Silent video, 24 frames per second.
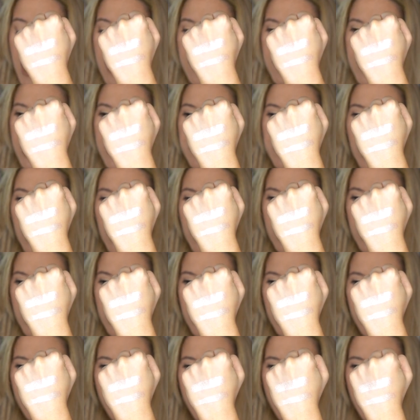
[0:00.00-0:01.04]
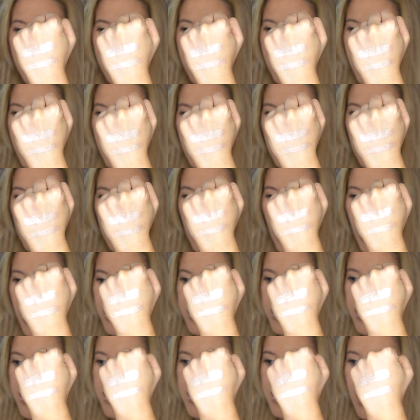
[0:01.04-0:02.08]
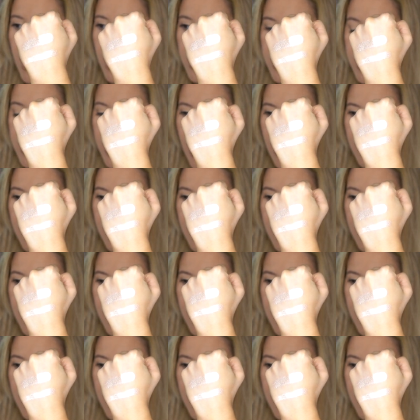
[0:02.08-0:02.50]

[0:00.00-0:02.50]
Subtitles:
They both look very, very wet. Not gonna